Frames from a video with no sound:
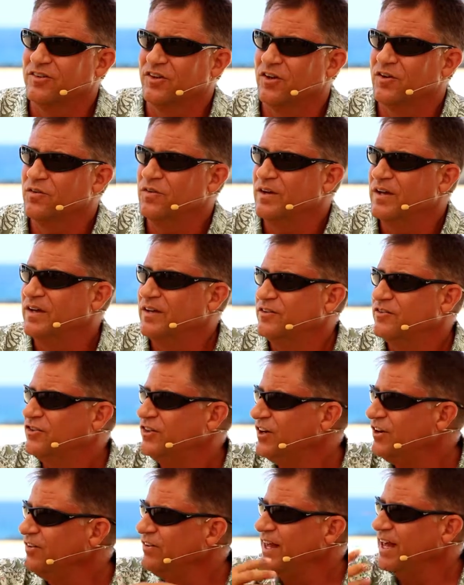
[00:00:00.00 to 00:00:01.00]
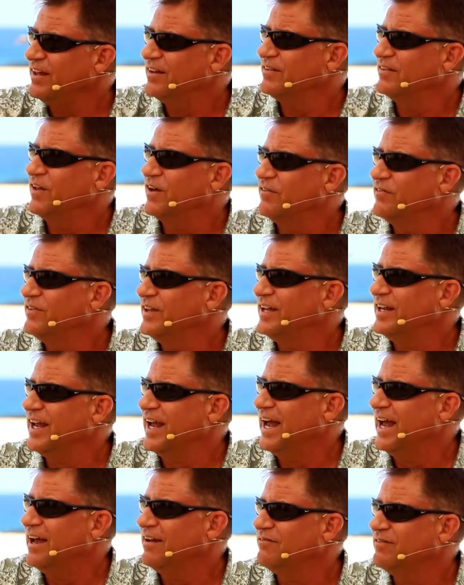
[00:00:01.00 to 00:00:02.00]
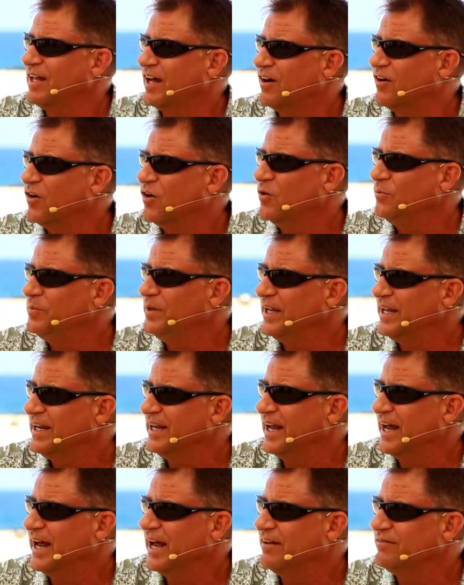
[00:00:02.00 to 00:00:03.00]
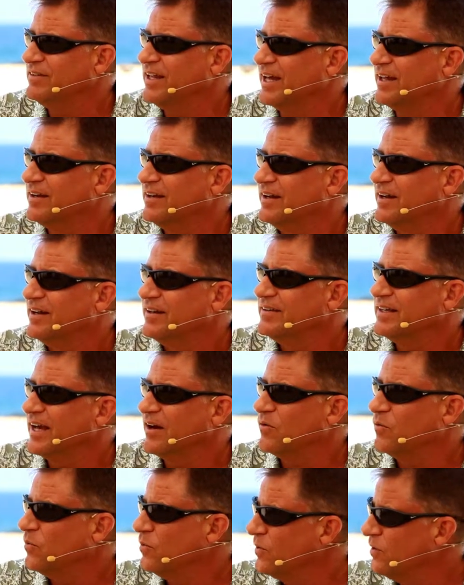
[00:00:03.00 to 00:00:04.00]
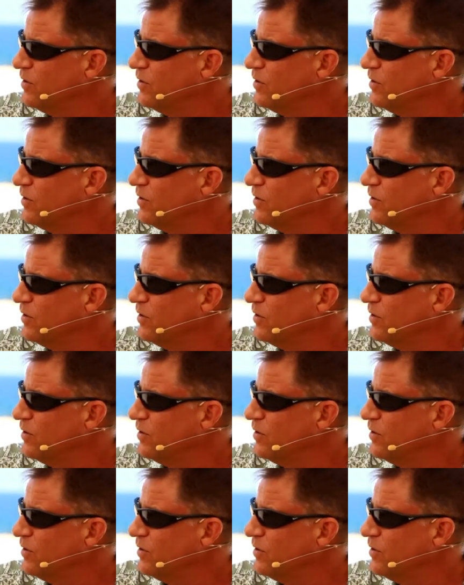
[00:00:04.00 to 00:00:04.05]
so share that love that you have, that hope that you have, that, that